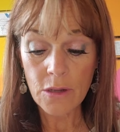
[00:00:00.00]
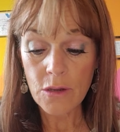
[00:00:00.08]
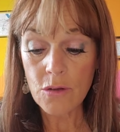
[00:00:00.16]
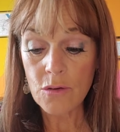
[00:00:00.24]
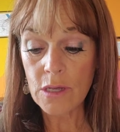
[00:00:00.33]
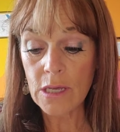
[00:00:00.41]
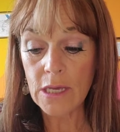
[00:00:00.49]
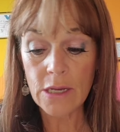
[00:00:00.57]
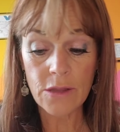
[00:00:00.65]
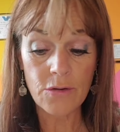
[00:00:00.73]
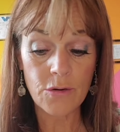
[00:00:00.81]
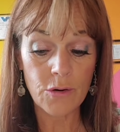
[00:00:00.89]
You can get
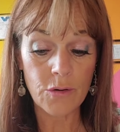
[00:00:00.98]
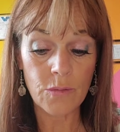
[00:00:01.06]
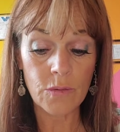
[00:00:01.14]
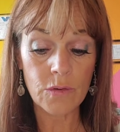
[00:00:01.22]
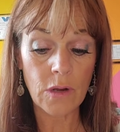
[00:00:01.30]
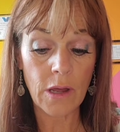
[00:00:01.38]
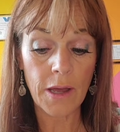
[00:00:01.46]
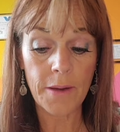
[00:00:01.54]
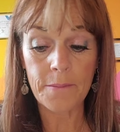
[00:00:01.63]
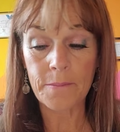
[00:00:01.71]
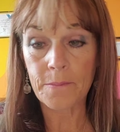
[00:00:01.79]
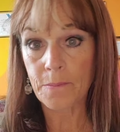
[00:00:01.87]
it through
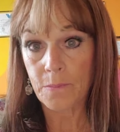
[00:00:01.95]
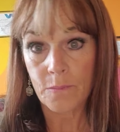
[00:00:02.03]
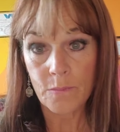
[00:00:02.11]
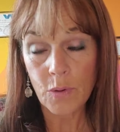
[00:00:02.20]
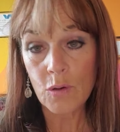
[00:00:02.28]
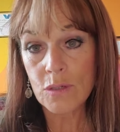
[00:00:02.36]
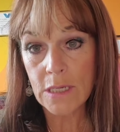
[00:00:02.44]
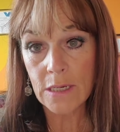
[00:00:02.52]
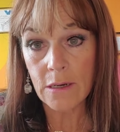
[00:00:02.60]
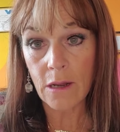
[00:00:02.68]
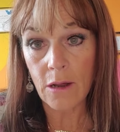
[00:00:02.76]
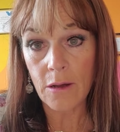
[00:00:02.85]

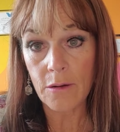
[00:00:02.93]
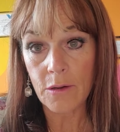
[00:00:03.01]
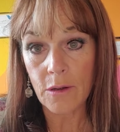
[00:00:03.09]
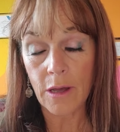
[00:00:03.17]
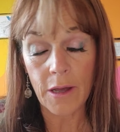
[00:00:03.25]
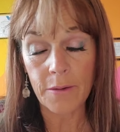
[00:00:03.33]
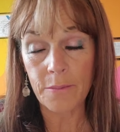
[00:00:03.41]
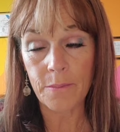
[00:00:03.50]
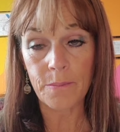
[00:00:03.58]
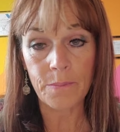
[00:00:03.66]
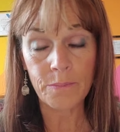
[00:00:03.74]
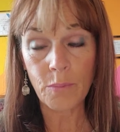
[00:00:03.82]
protein,
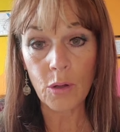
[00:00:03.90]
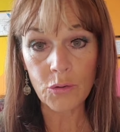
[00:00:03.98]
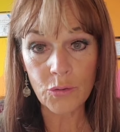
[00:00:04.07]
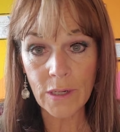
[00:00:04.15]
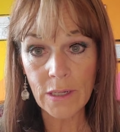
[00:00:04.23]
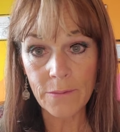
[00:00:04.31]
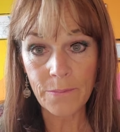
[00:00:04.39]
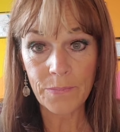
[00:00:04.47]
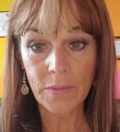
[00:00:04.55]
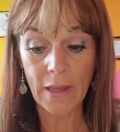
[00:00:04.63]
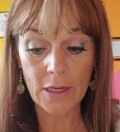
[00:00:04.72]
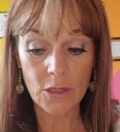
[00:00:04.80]
poultry,
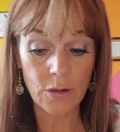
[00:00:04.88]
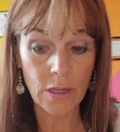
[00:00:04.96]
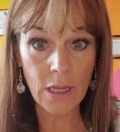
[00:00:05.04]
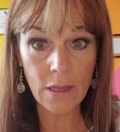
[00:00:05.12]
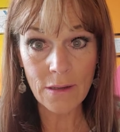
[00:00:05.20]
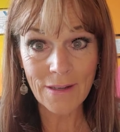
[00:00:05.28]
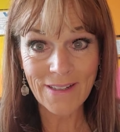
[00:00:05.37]
like turkey,